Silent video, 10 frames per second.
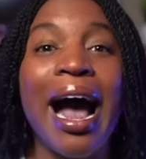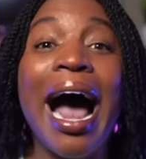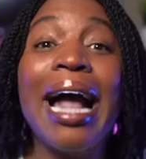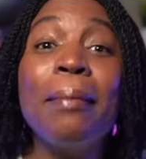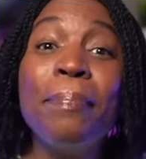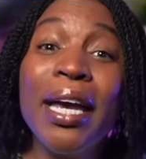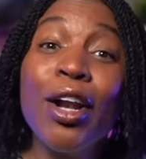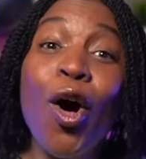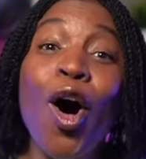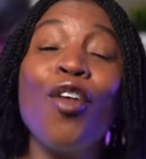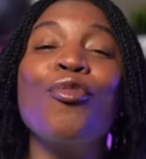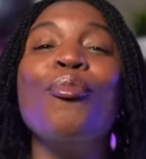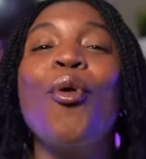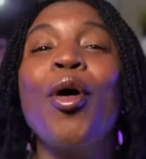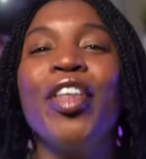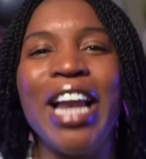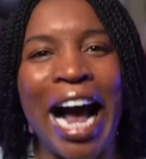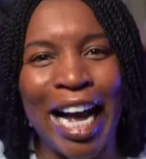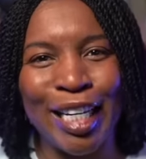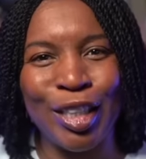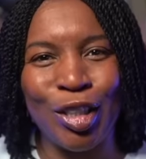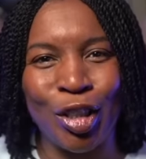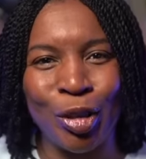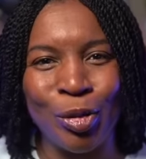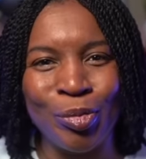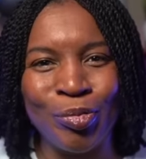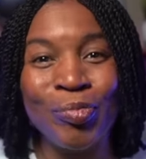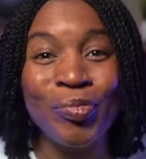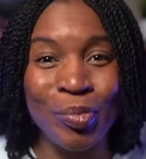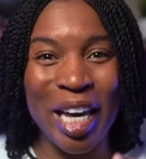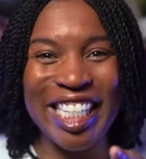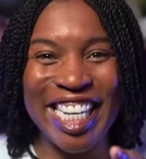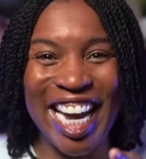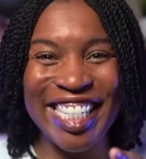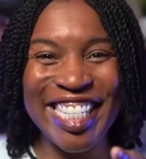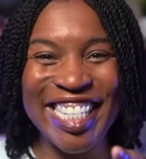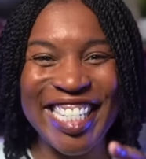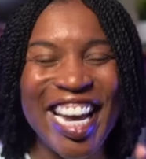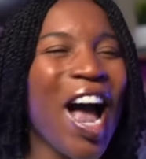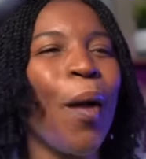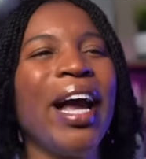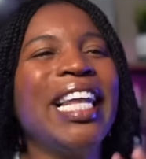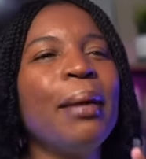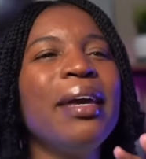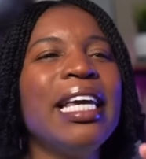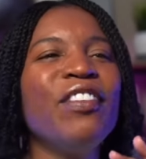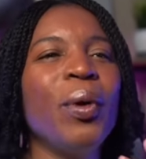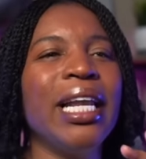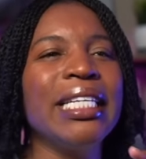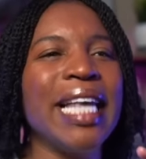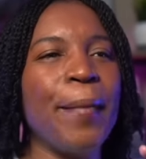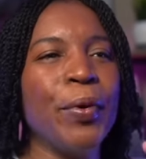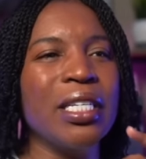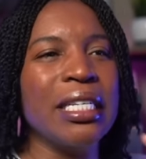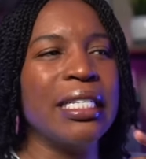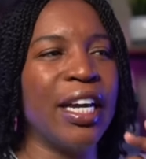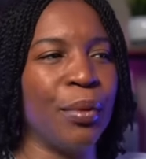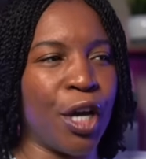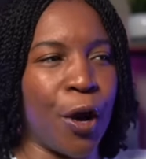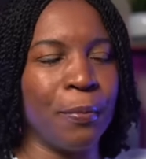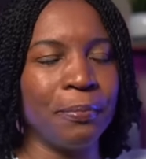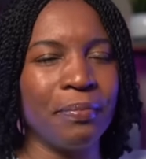I bit off more than I can chew. Make sense? All right, let me give you an example sentence. Here we go.